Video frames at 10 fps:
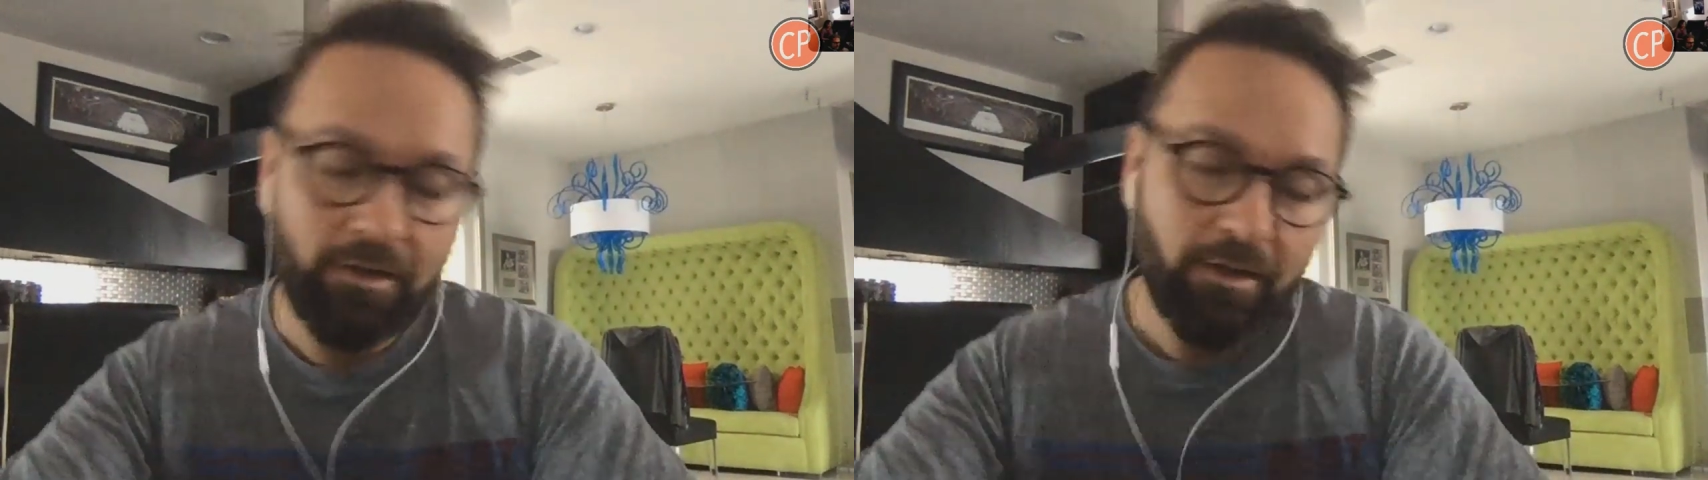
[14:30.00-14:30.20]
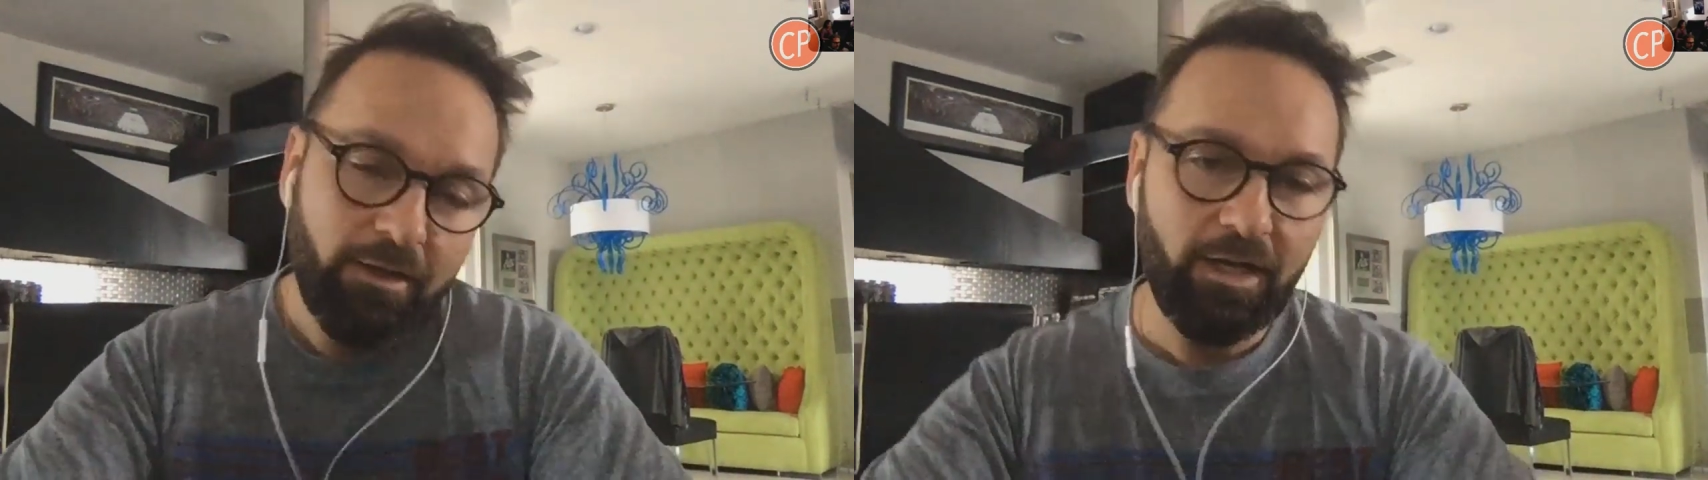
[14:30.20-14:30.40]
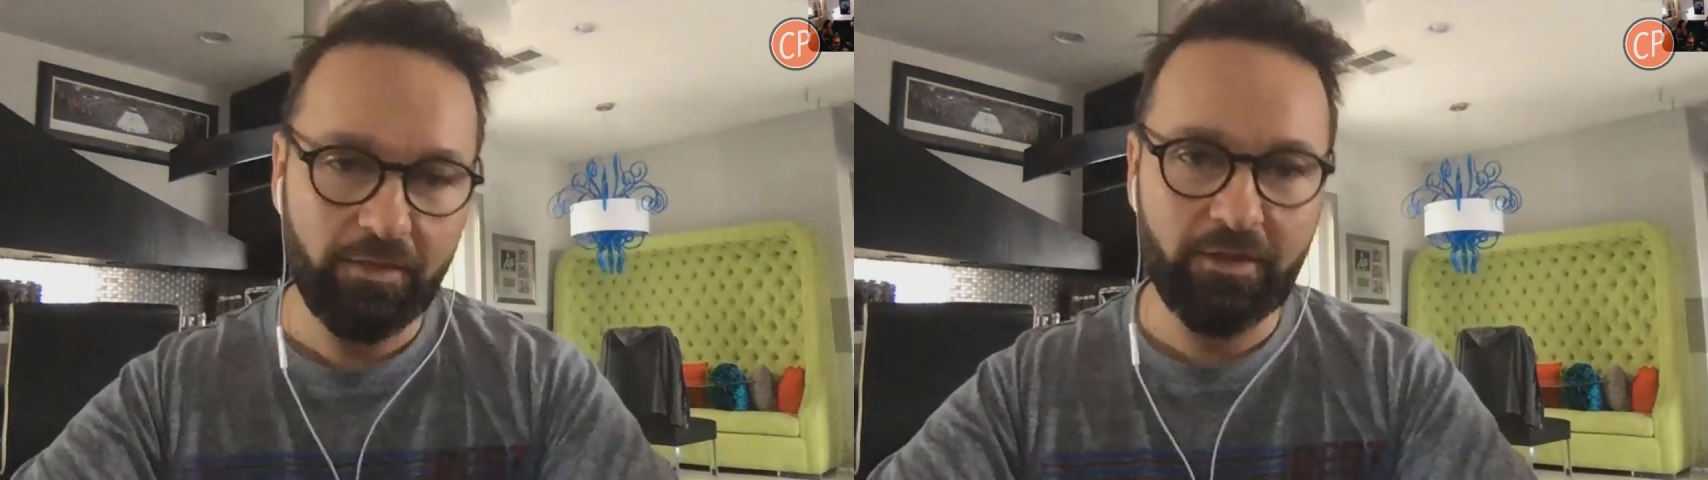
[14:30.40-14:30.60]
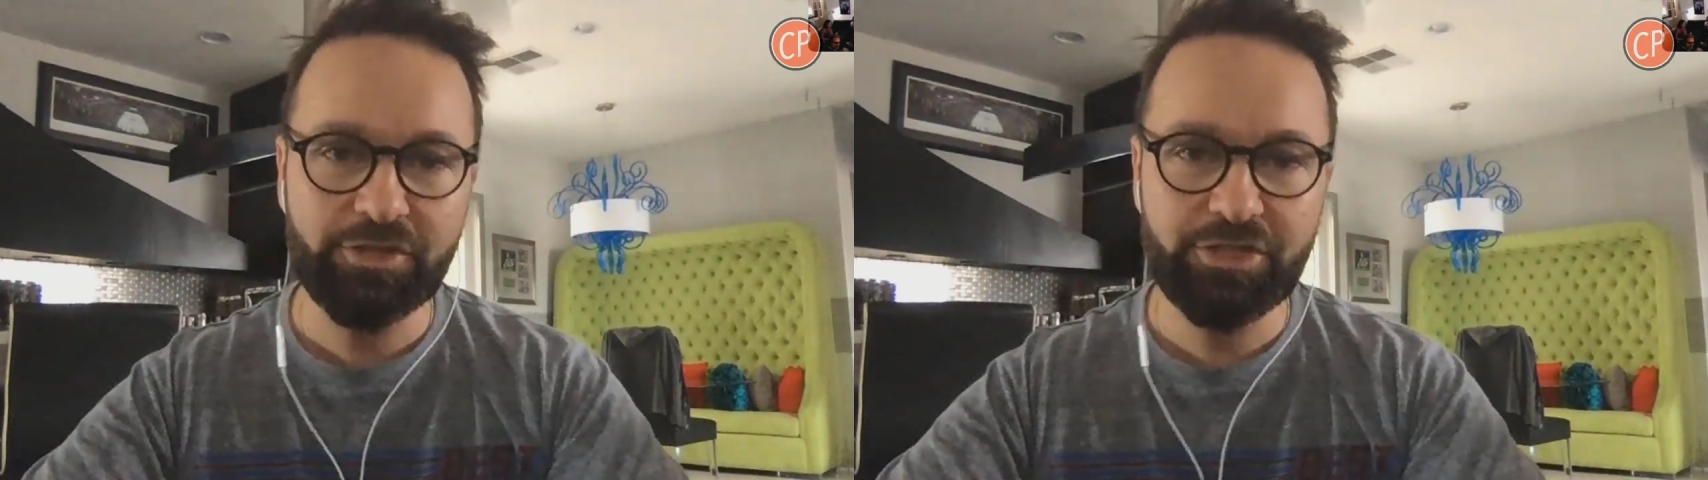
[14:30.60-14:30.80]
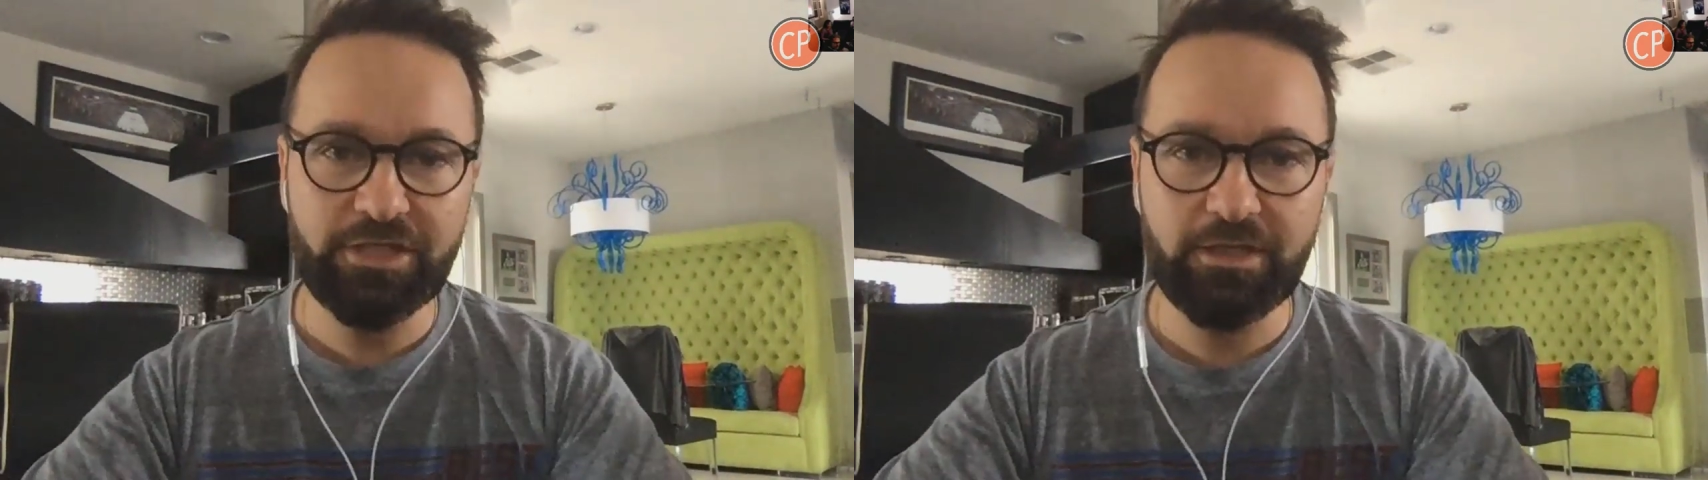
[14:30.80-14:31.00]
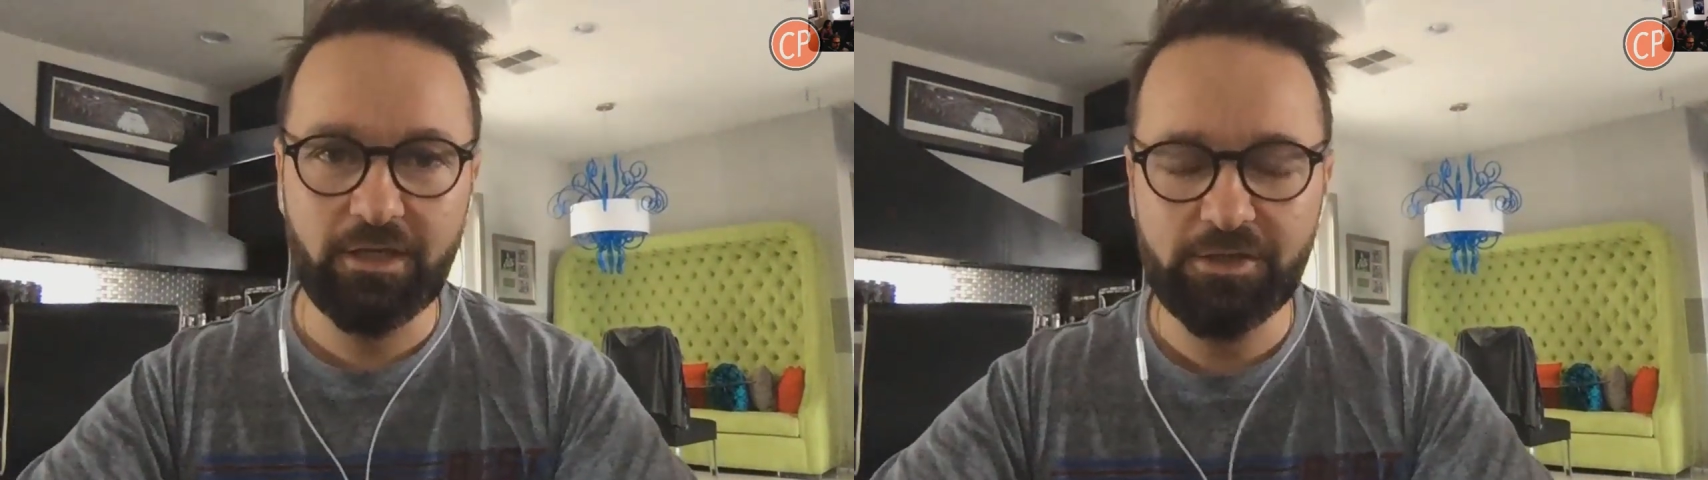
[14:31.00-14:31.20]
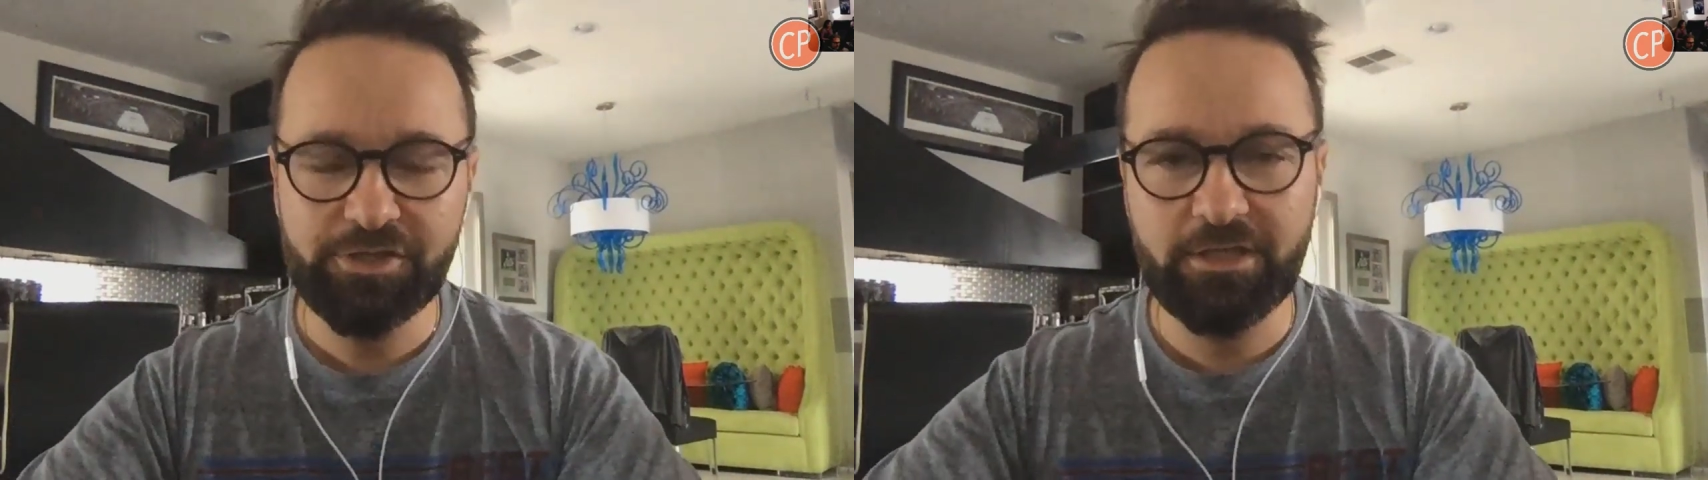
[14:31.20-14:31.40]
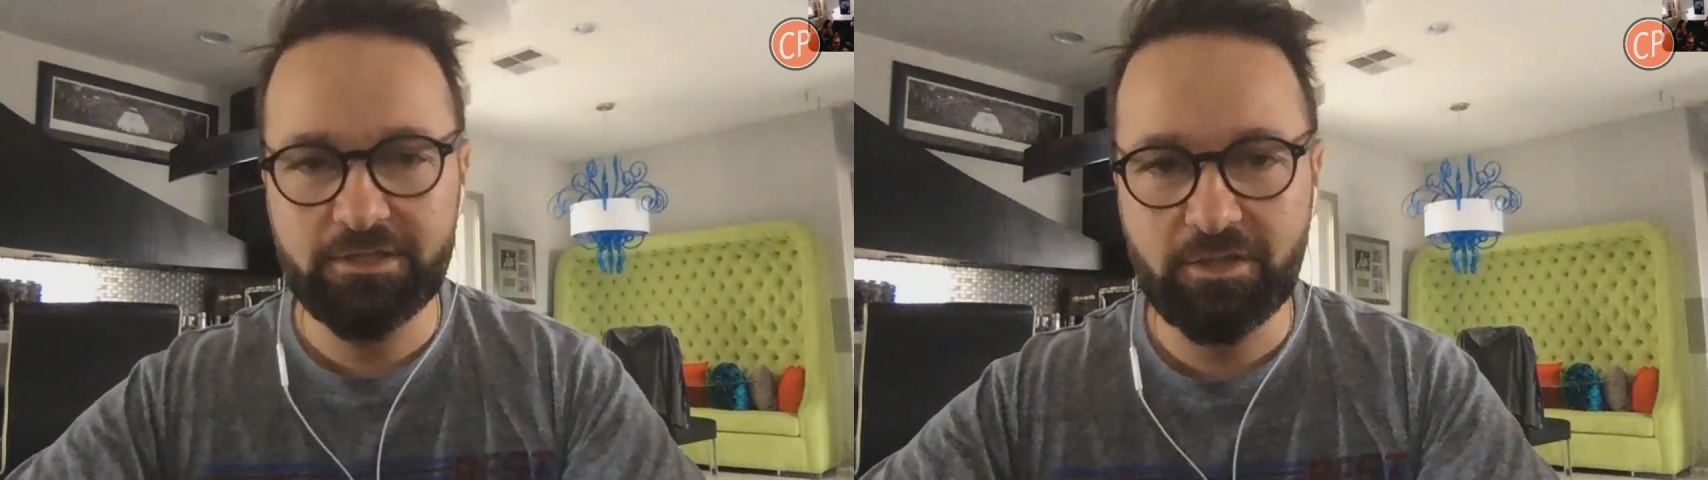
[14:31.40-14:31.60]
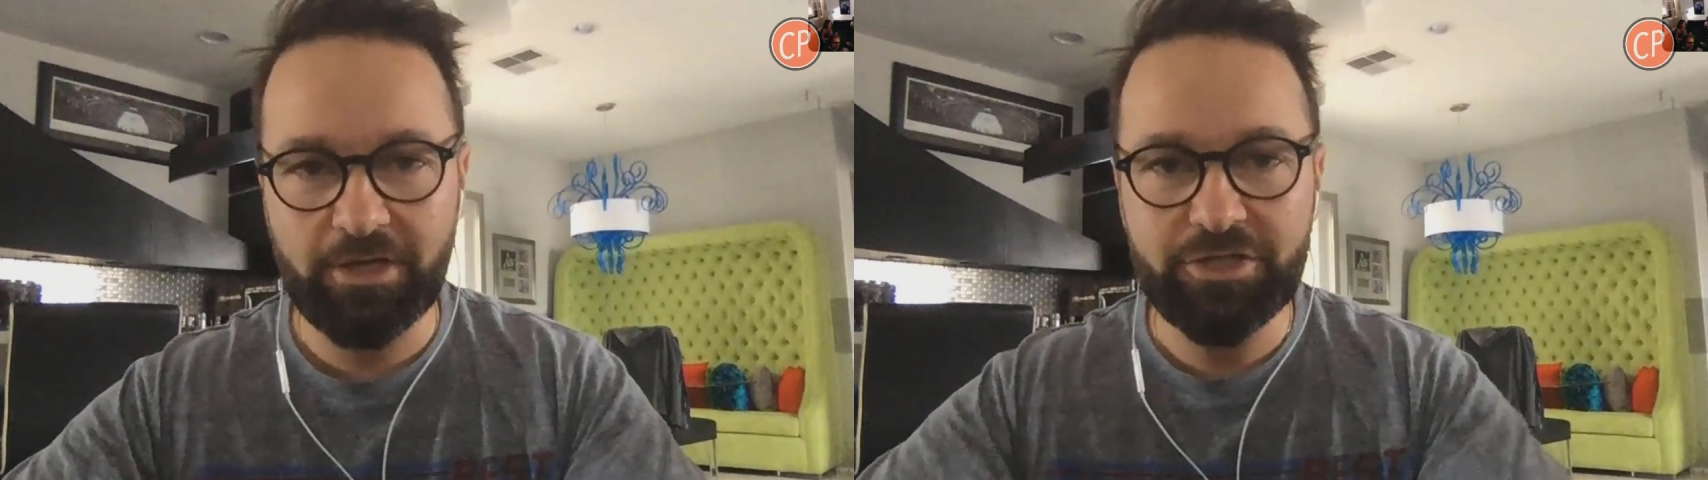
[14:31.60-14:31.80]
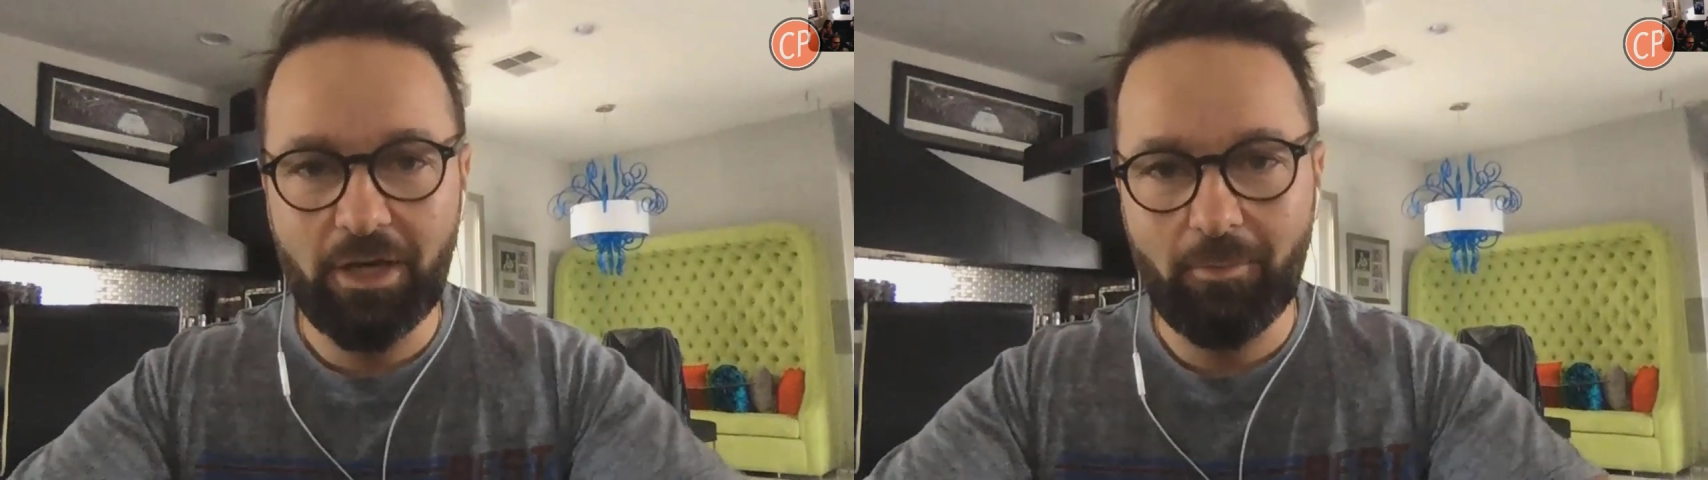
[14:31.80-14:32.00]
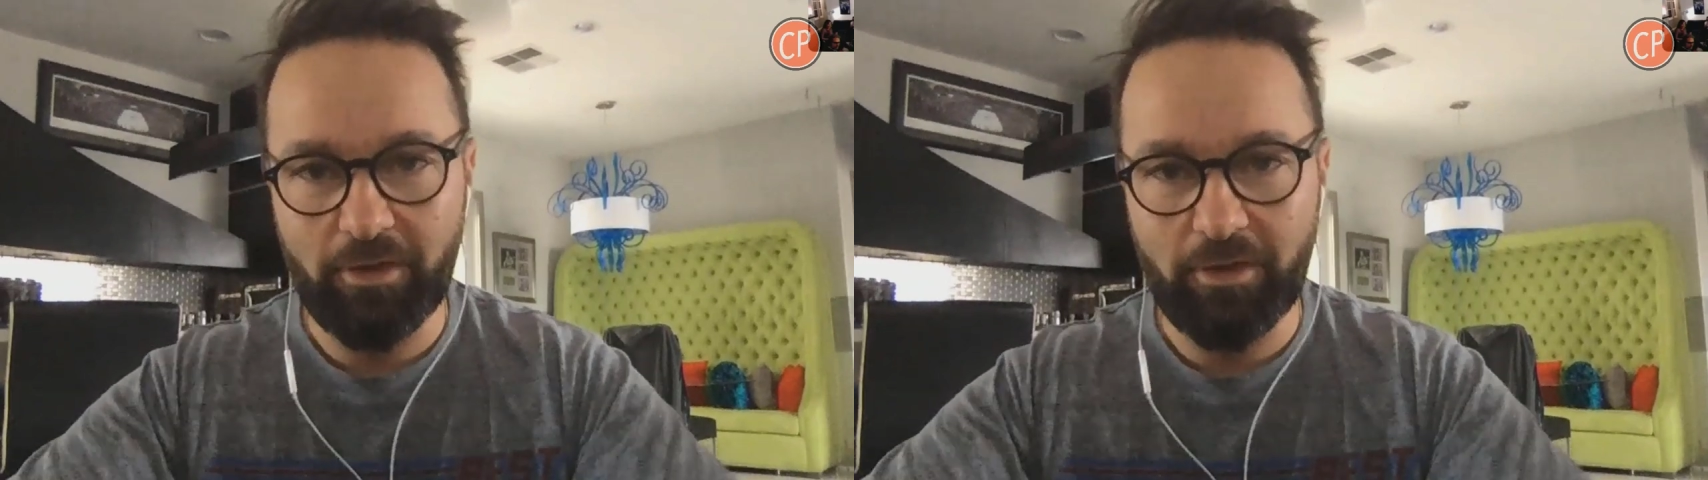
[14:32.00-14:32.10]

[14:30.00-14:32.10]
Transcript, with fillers: and then she uh, she does a great job with it.